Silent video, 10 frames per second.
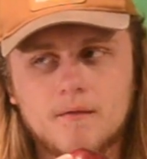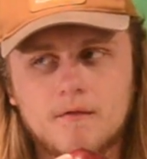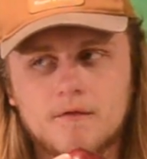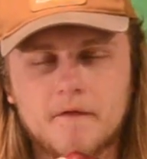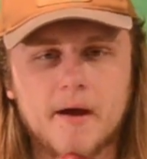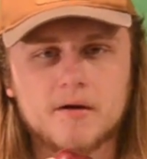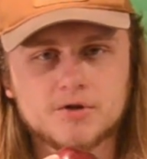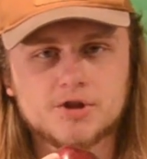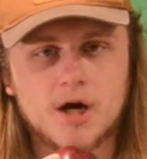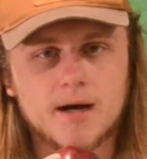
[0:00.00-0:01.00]
final
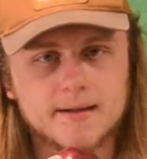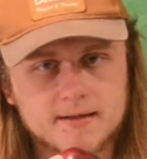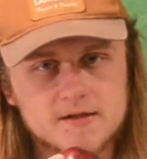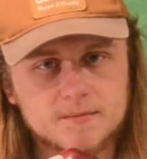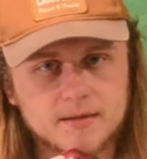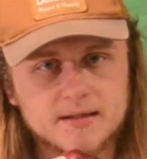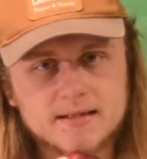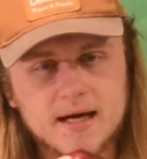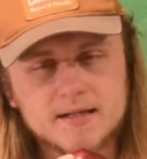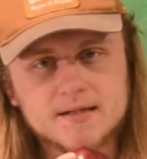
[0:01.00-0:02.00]
shot at the split
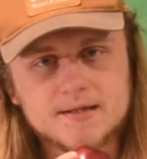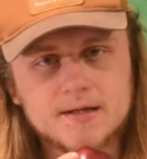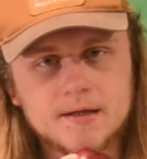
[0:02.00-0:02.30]
test.